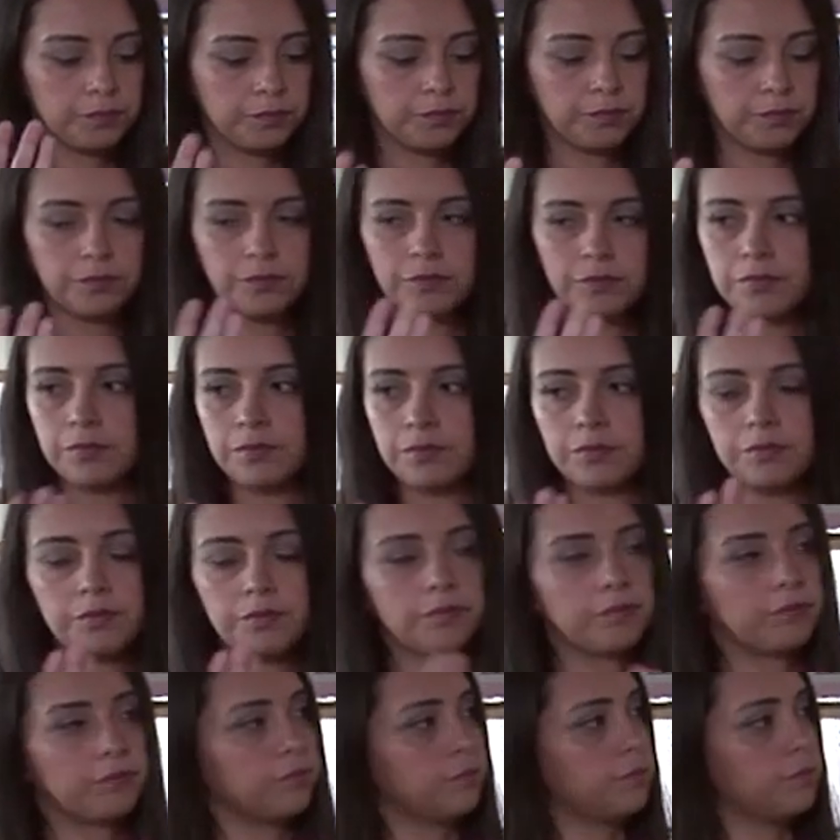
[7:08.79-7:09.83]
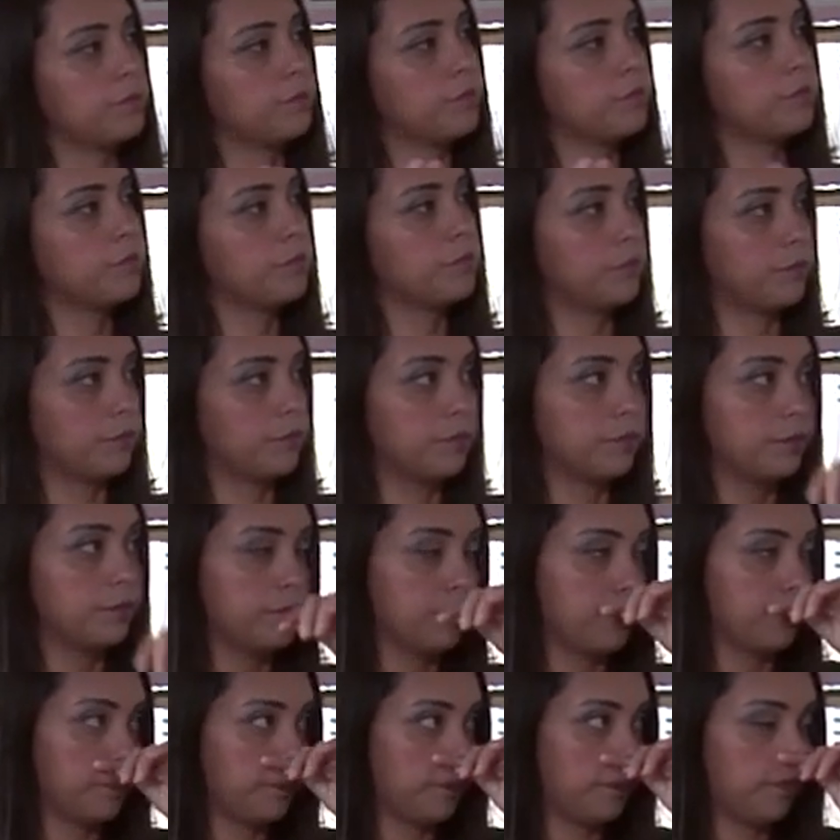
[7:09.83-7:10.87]

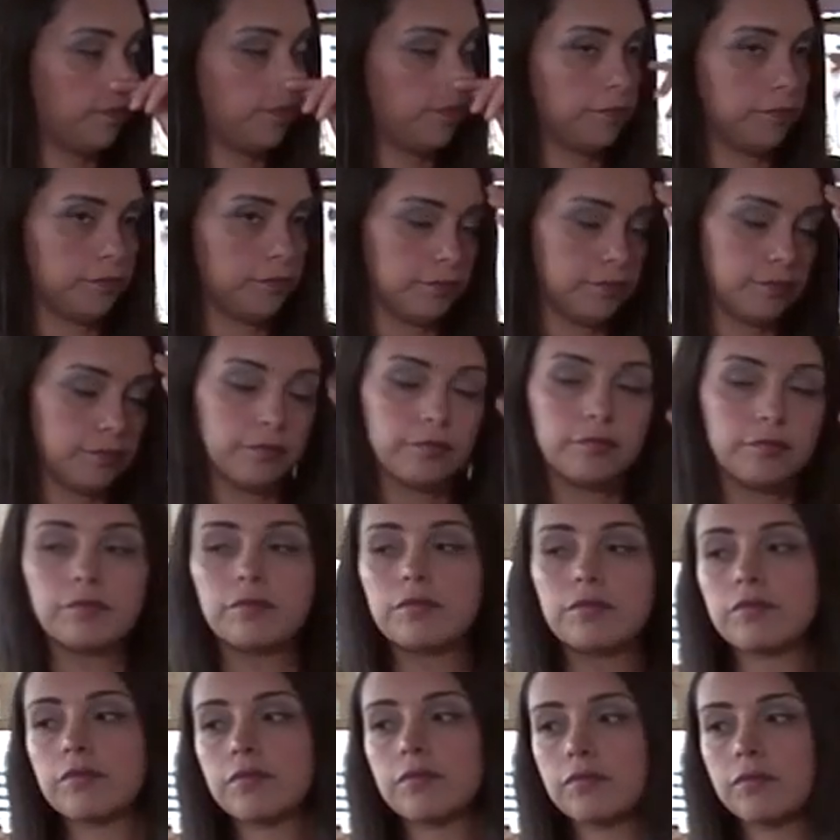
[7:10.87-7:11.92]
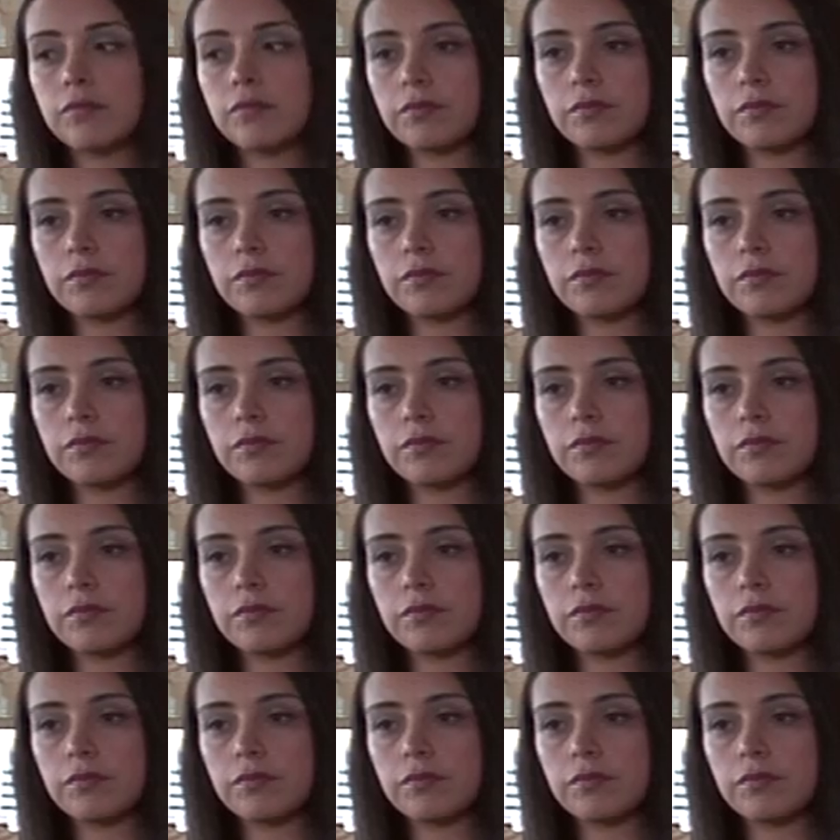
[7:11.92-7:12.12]
The person shown says nothing.